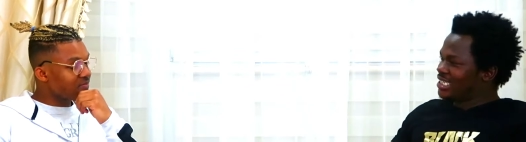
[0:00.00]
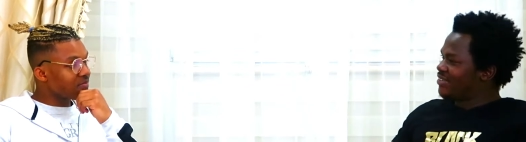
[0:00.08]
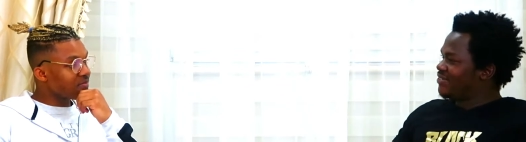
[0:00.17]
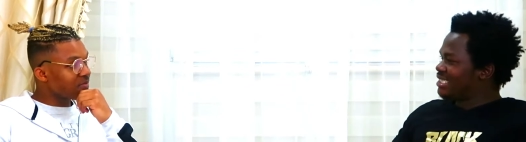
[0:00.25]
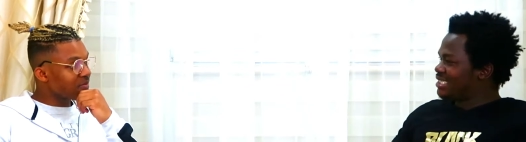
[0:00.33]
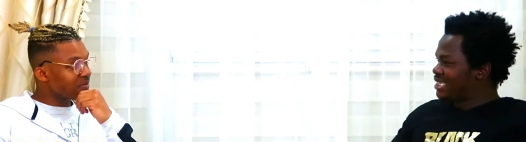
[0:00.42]

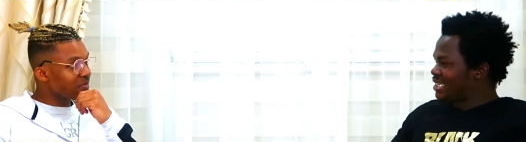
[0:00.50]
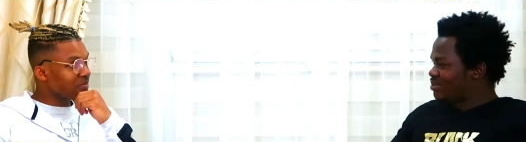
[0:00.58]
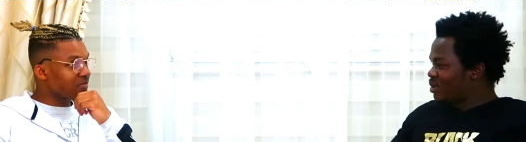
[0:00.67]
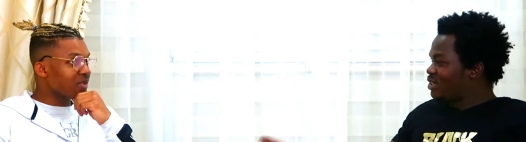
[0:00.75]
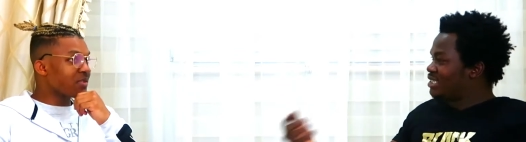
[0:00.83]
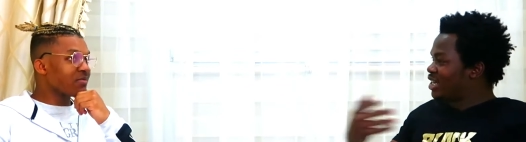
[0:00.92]
Speaker 1: achieve this
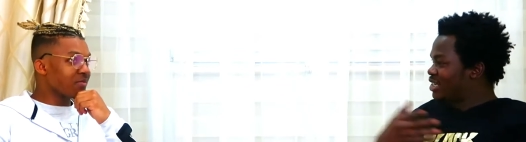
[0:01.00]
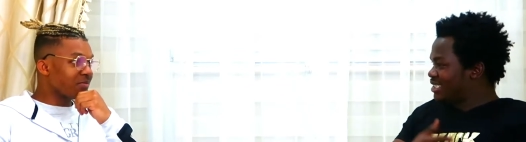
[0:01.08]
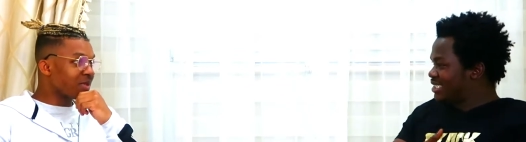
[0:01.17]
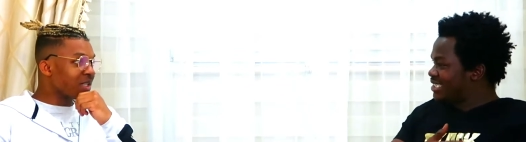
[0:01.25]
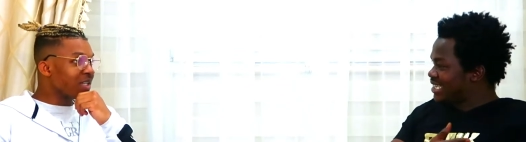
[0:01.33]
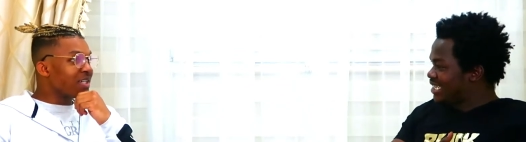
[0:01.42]
thing. Because now
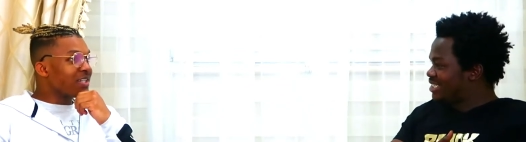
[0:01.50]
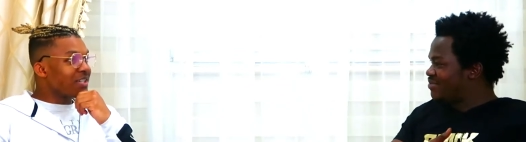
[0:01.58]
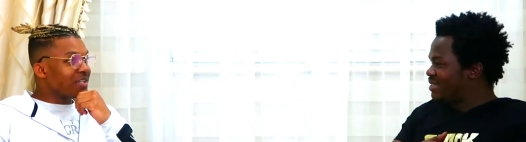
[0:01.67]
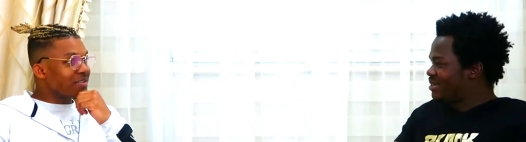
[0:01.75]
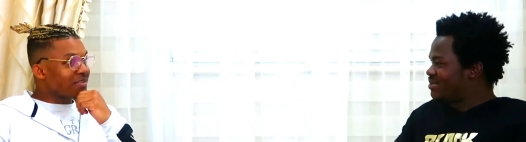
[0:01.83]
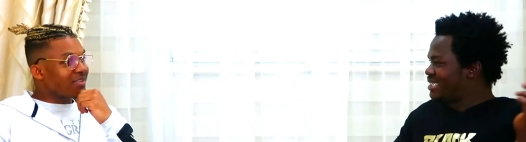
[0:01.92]
this is the
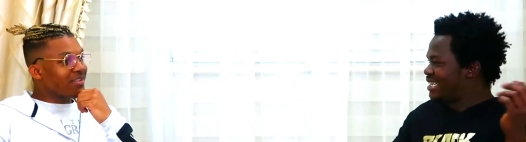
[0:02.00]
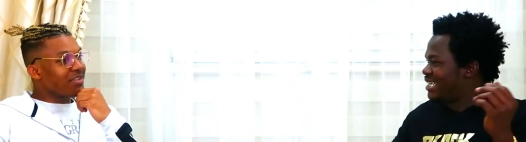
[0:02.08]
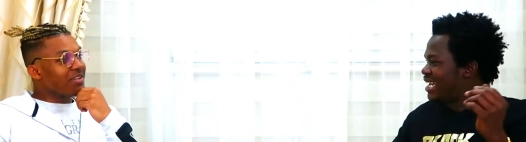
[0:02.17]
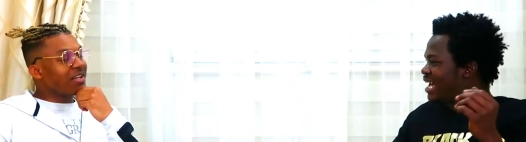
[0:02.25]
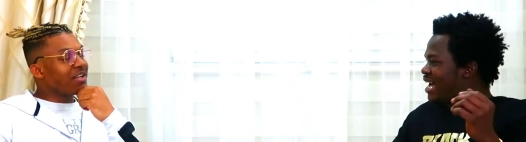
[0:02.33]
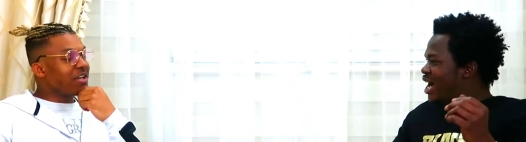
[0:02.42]
achievement I'm
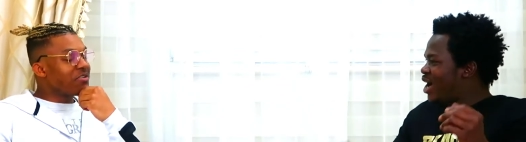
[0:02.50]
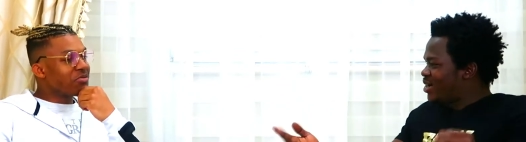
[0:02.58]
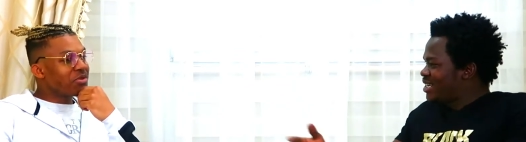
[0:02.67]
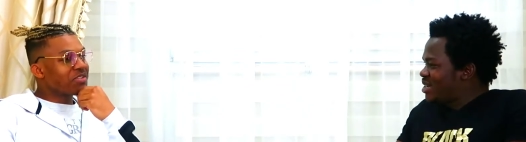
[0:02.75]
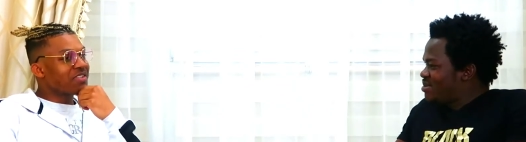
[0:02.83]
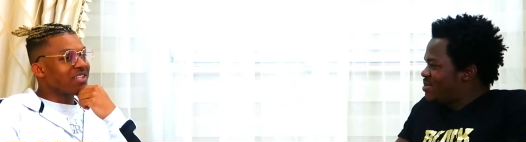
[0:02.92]
saying.
Speaker 2: Life
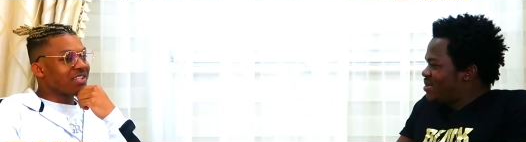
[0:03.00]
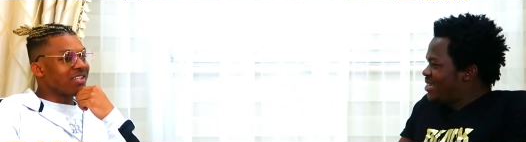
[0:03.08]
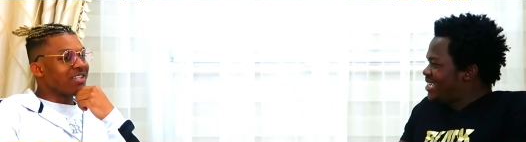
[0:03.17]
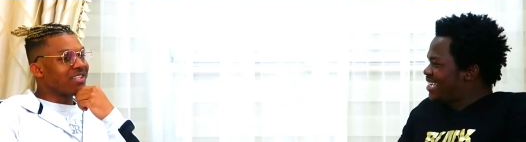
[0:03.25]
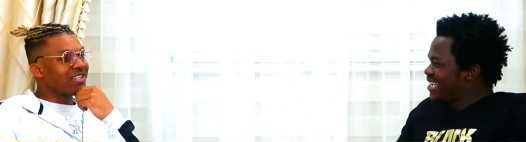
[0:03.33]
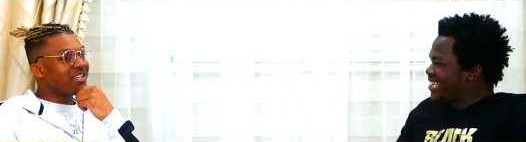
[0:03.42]
How works
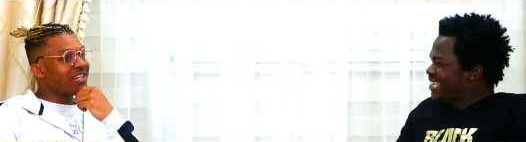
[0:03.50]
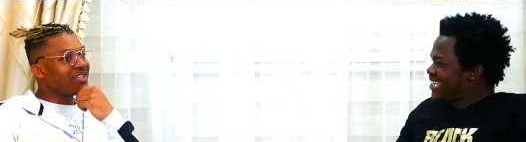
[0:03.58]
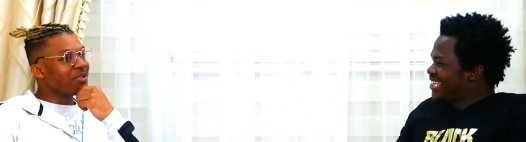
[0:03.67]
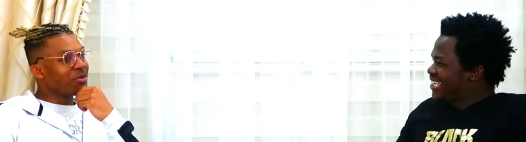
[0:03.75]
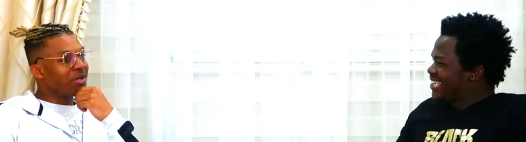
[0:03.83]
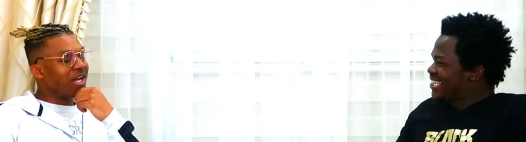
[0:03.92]
like,
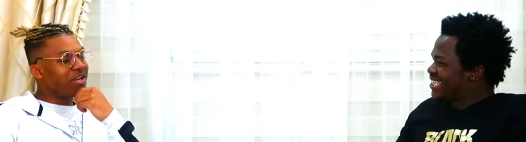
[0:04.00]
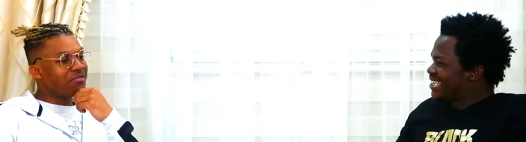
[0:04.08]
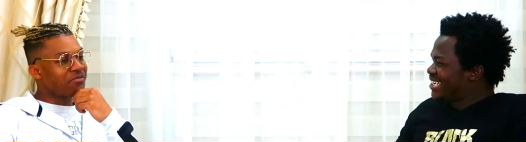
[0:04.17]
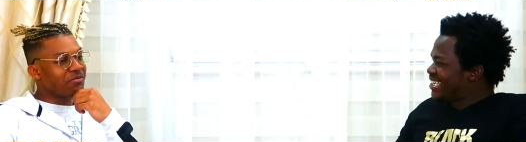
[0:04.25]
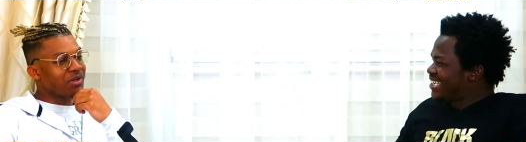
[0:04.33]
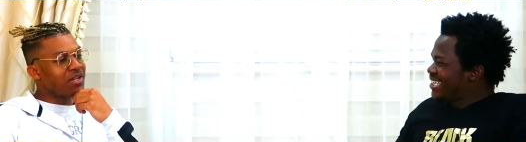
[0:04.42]
yeah, No.
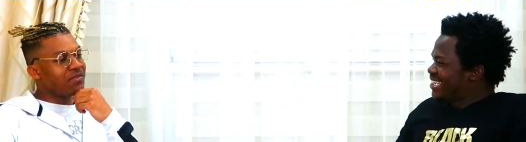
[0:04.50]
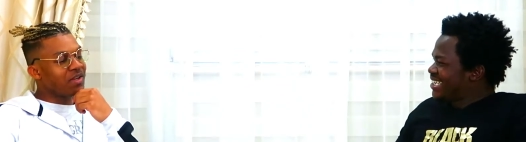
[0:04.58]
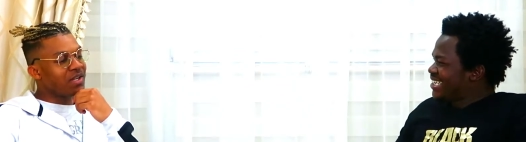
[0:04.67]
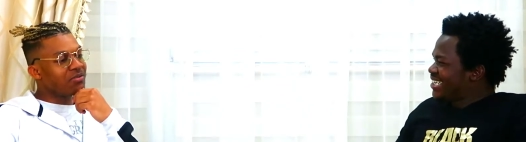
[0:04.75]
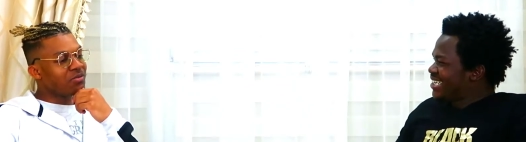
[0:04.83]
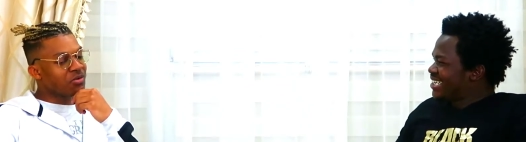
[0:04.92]
life,
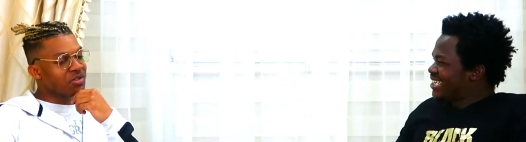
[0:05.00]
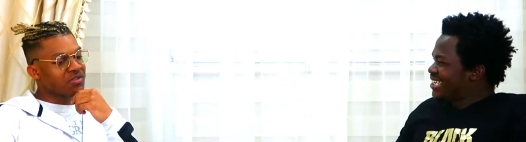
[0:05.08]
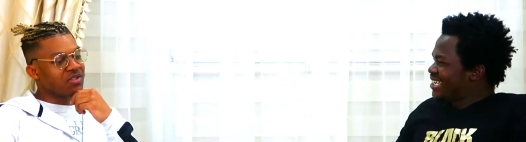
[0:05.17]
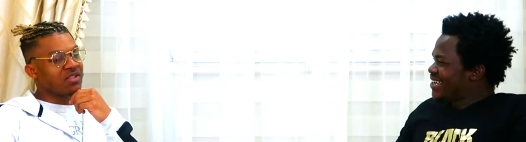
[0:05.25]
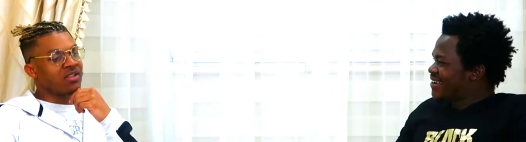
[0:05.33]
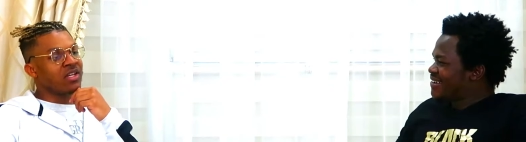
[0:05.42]
life, life
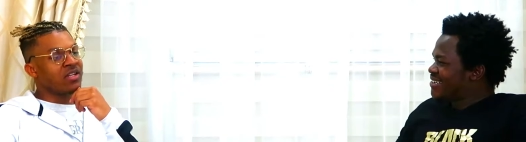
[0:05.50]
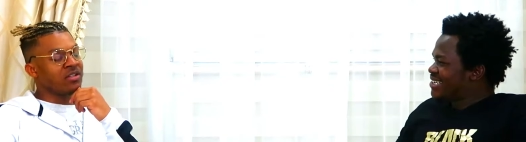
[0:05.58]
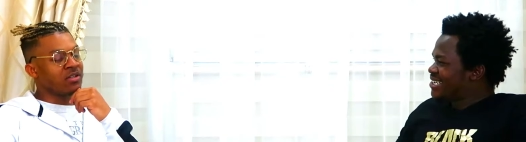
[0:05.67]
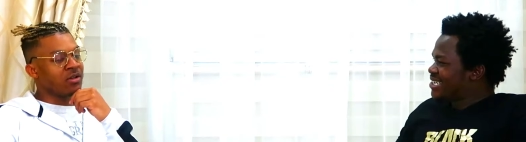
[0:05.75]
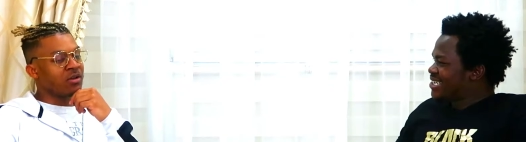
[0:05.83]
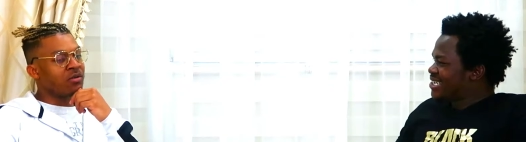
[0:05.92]
works like
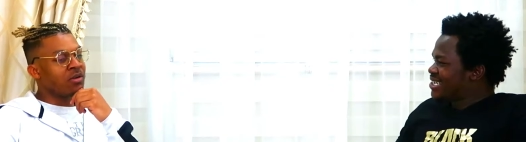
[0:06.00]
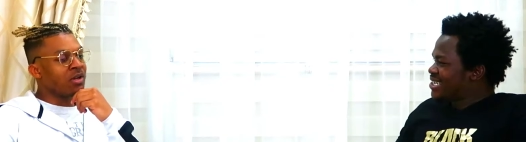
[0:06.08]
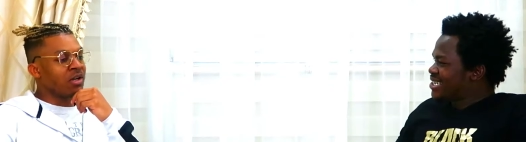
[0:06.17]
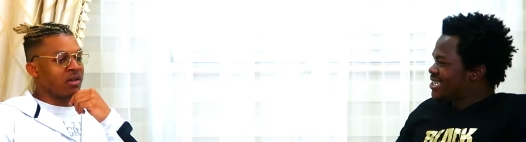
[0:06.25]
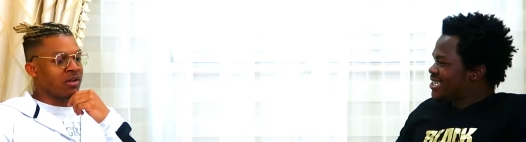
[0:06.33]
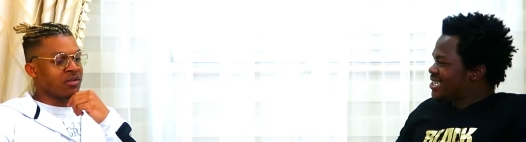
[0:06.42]
that, you know.
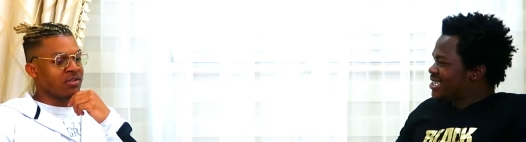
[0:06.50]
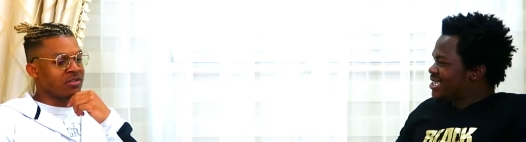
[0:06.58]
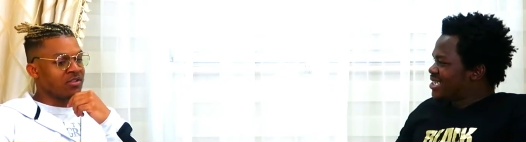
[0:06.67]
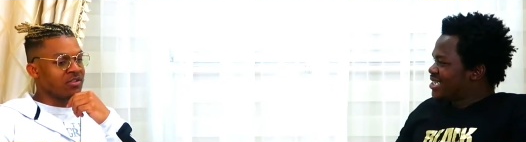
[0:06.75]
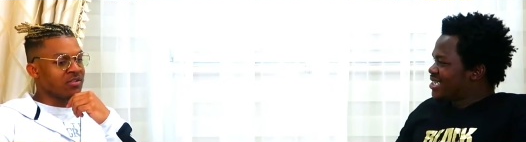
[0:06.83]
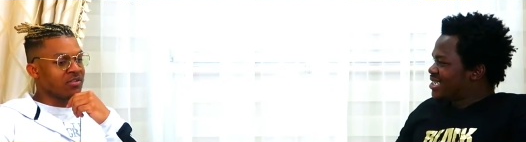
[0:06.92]
Uh,
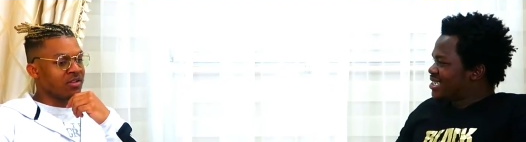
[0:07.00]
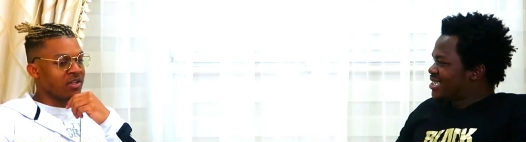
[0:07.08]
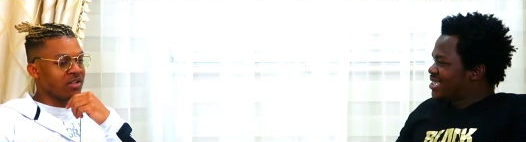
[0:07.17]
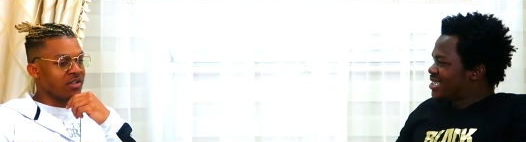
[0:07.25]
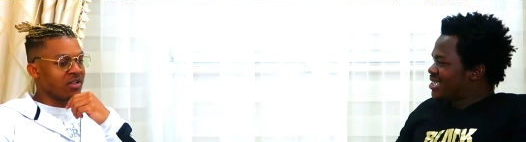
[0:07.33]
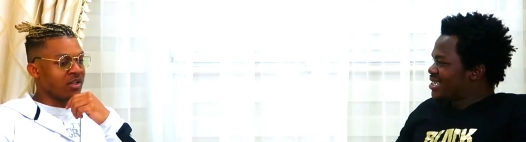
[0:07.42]
it's just
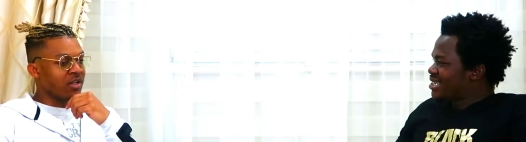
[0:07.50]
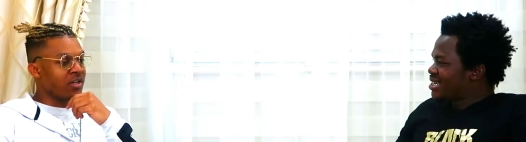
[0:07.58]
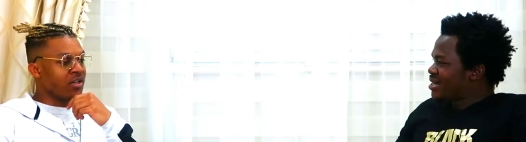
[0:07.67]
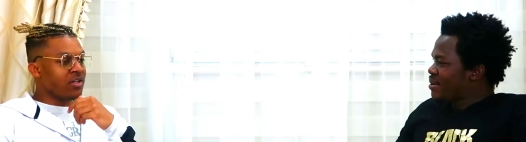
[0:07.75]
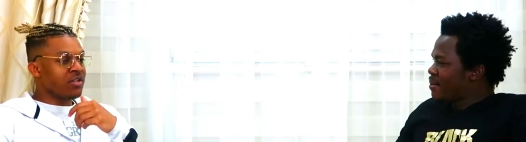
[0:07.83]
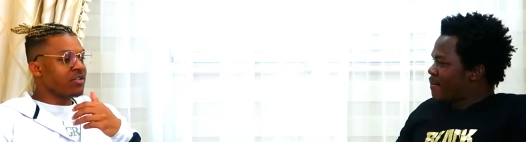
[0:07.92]
like, uh,
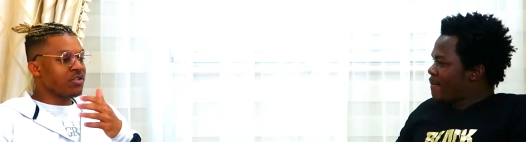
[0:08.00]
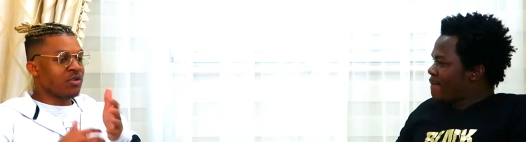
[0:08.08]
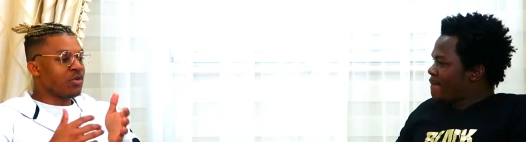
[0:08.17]
you're